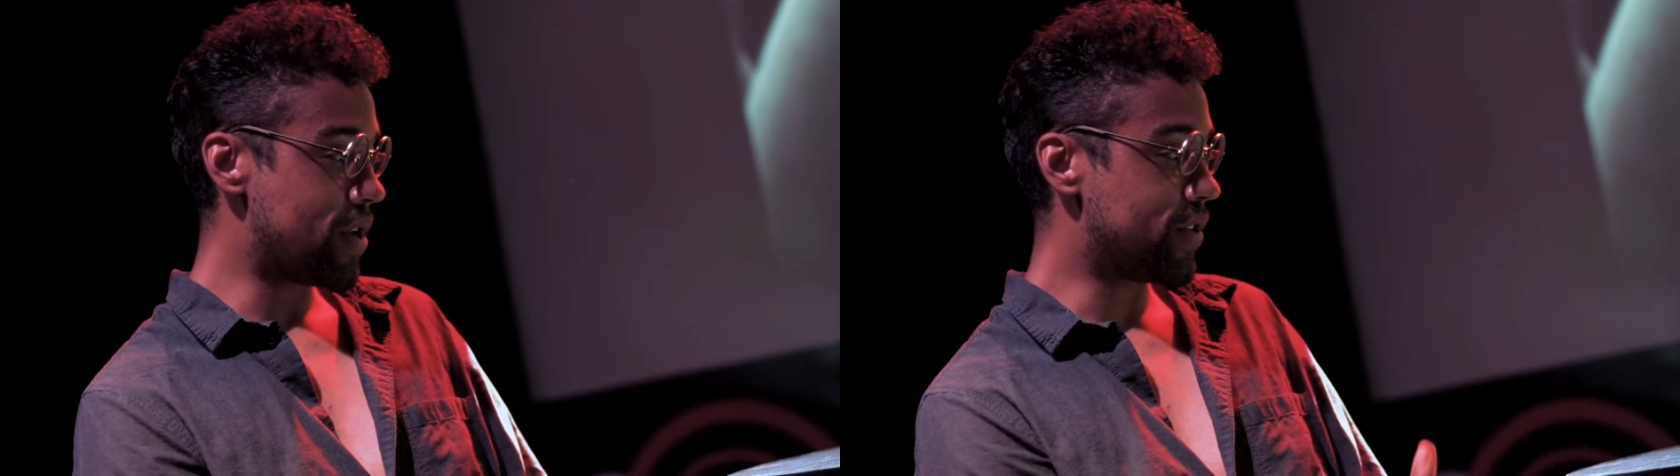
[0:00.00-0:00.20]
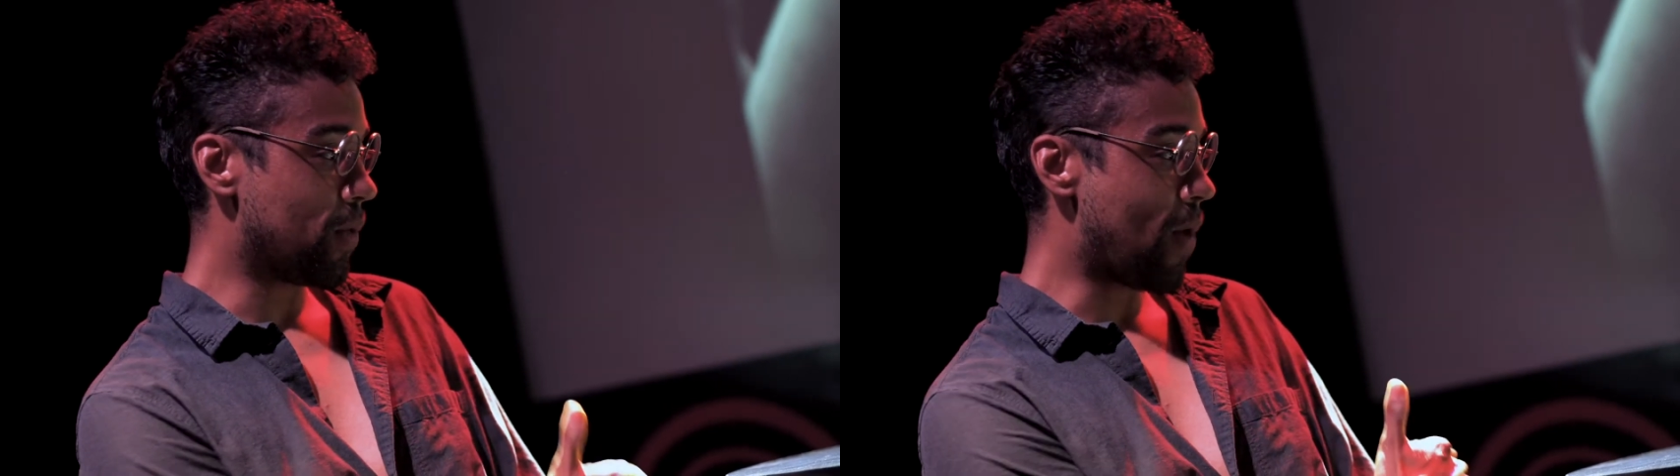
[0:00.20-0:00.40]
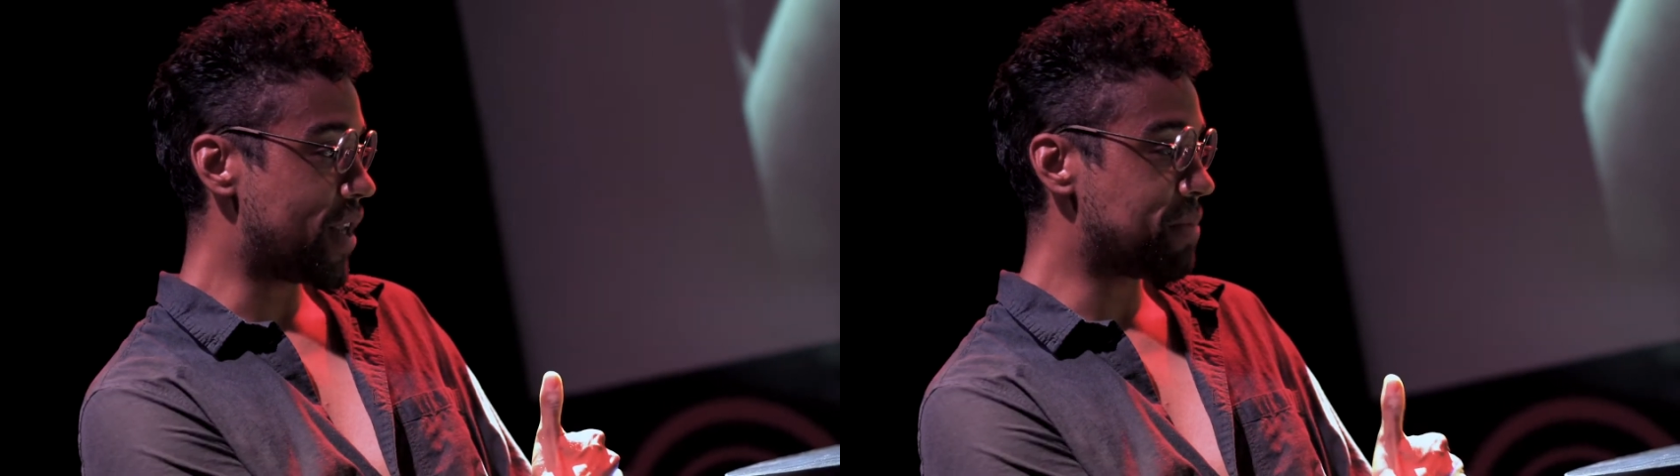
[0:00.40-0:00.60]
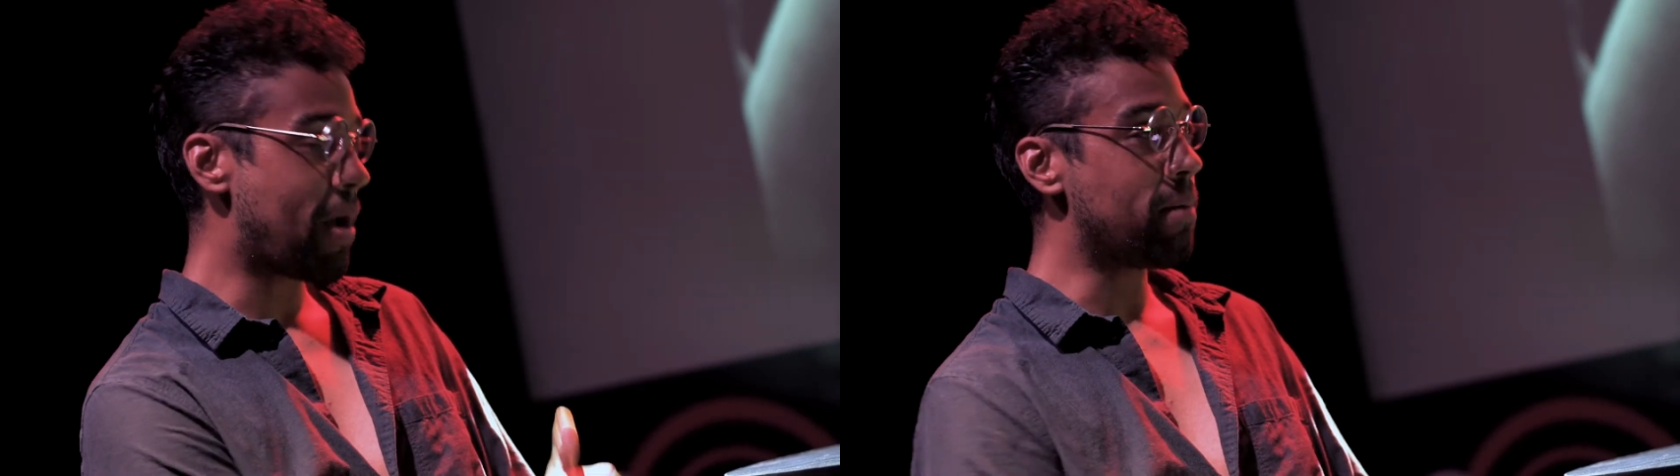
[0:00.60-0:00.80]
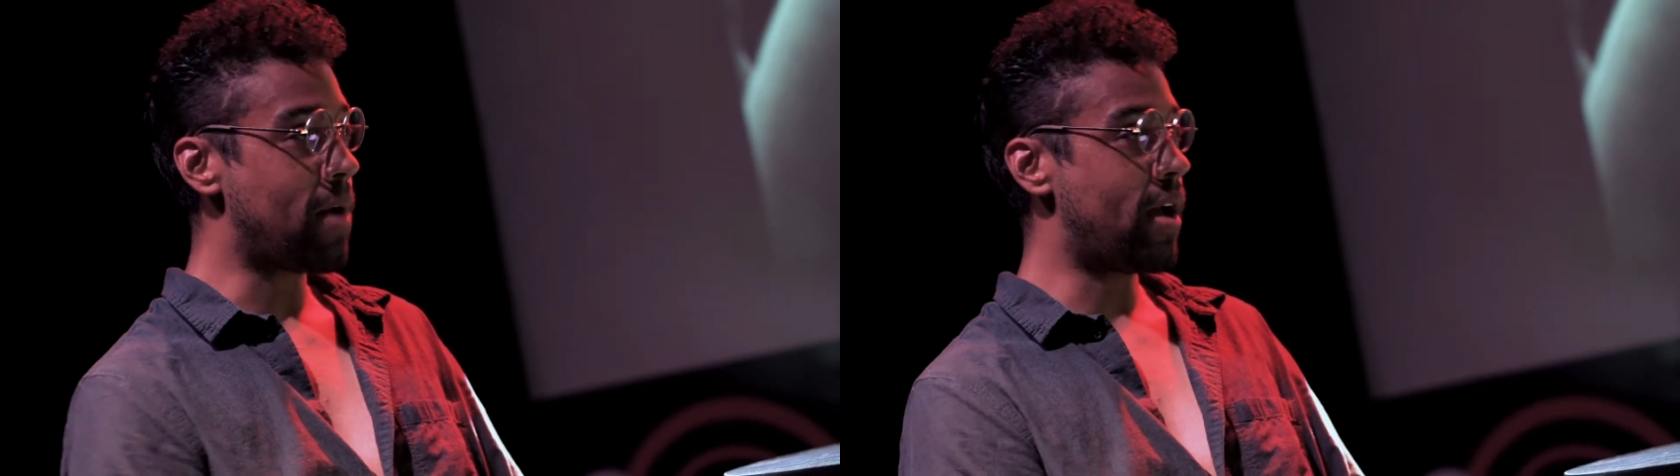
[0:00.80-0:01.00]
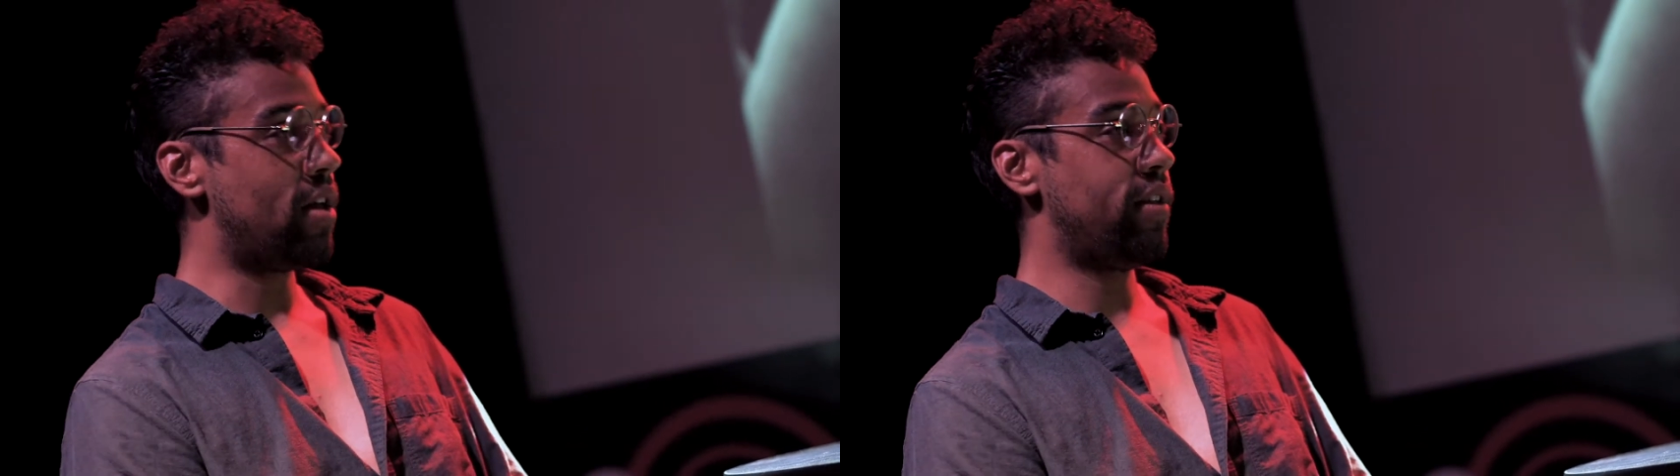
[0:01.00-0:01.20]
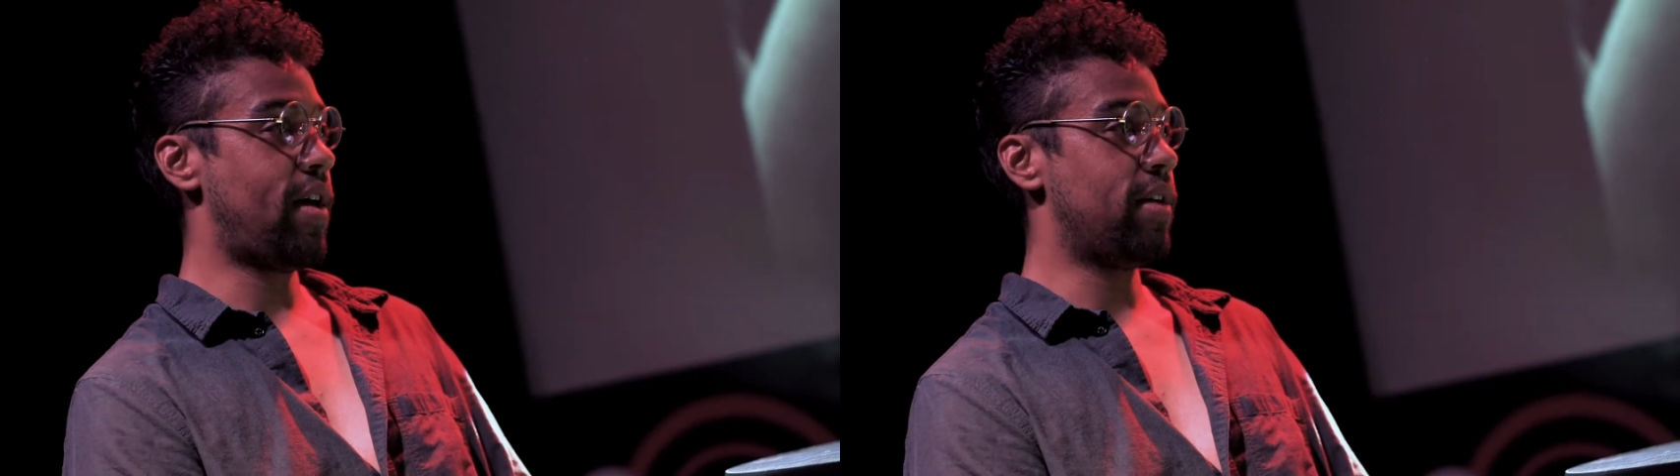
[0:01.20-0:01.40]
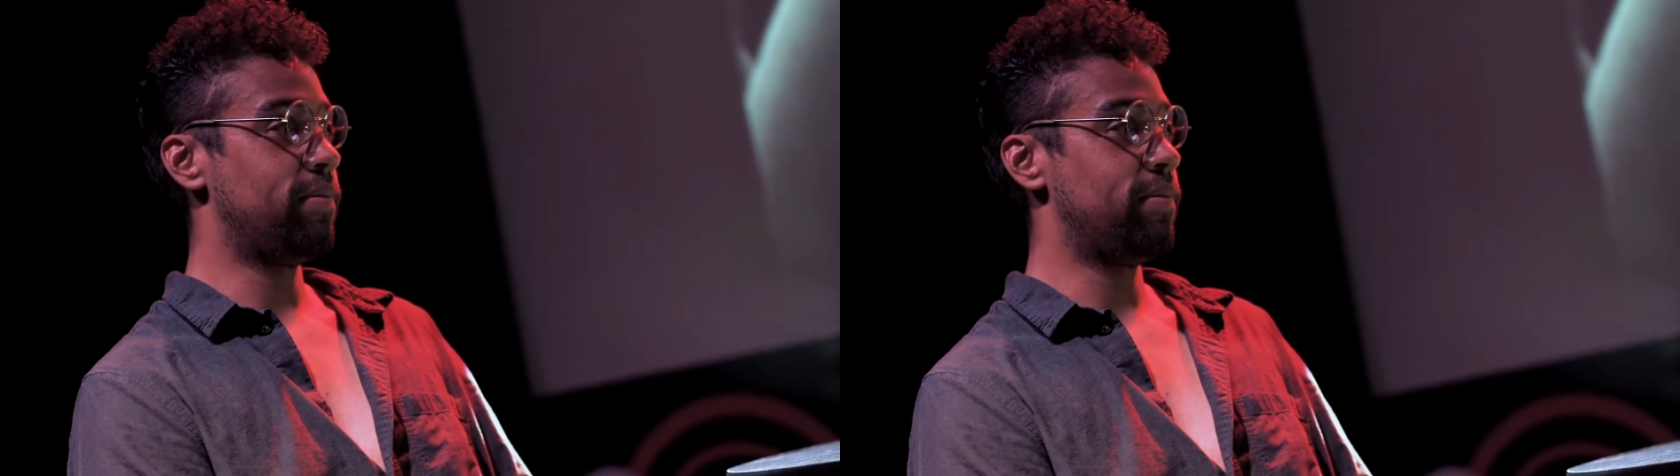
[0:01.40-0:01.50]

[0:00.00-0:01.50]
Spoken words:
He used to ride his bike by all the time,